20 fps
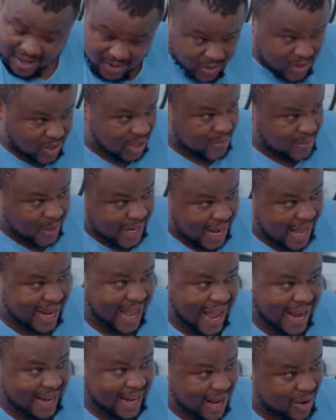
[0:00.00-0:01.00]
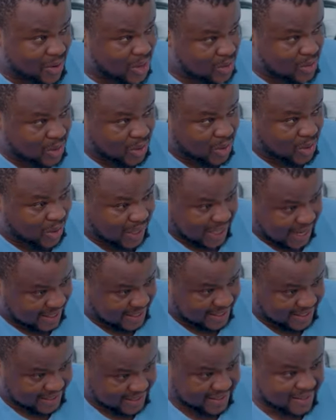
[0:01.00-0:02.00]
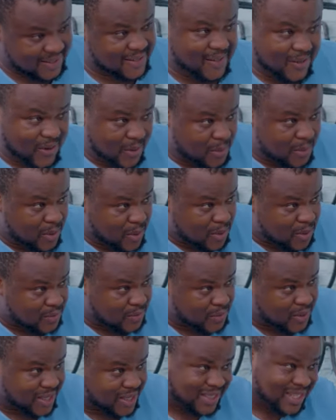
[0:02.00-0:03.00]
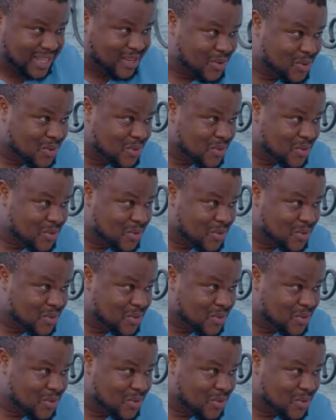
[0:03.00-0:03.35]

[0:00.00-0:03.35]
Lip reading: just be like a caraway no done like this. No be your usefulness. See